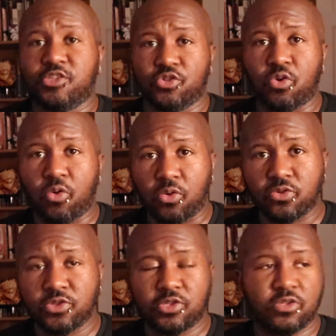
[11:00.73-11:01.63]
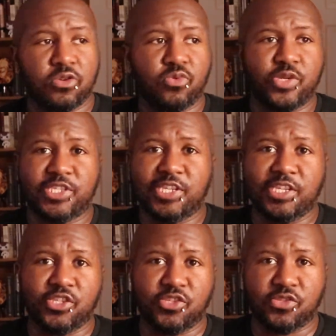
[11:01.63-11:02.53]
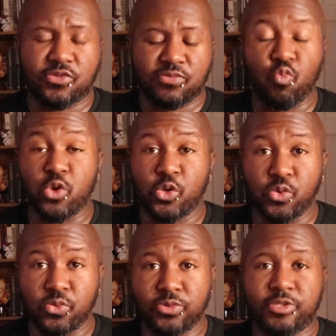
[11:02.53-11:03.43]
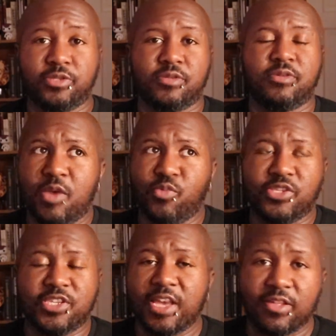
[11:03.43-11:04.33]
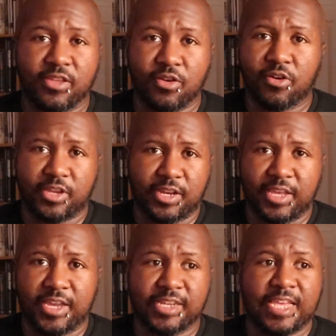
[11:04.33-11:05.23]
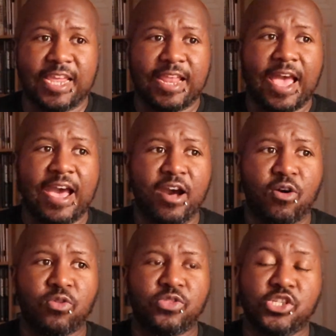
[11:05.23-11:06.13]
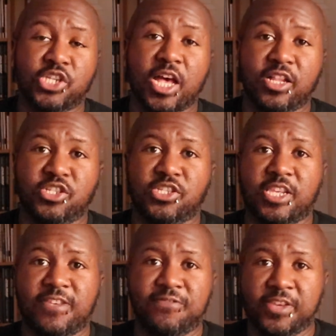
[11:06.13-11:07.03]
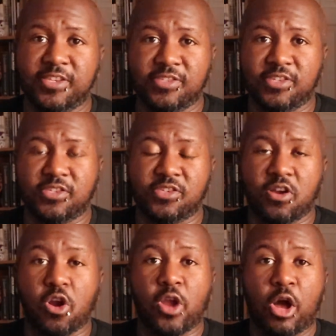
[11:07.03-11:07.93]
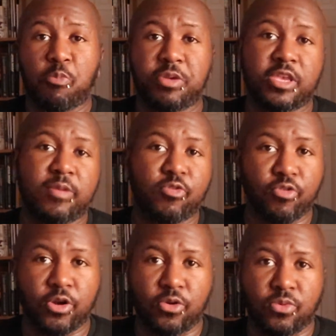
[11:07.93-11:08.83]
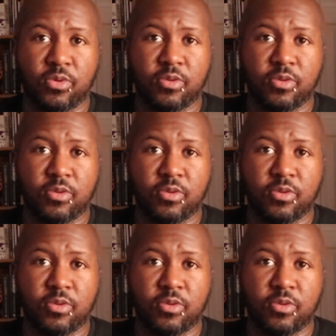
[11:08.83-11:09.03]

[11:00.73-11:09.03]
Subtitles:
his goals, we see his wounds, and we see how they all connect and how the challenges he faces are helping him grow